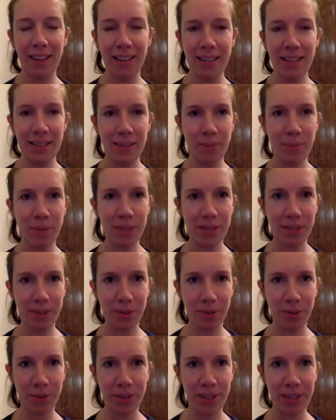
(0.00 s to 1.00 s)
intimate
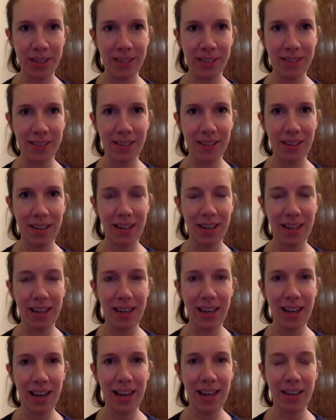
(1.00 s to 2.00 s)
stories
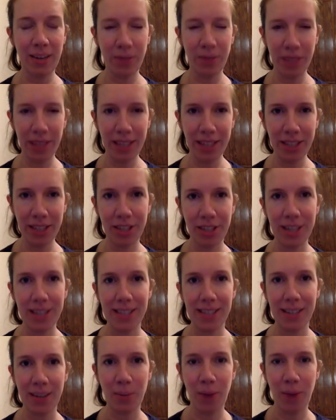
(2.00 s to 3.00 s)
in a really
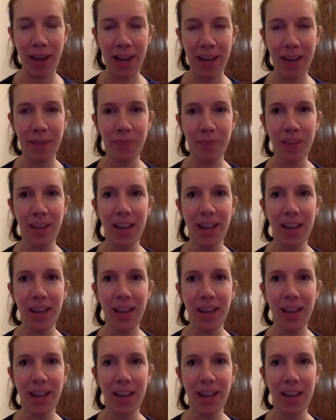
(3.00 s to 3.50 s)
interesting way,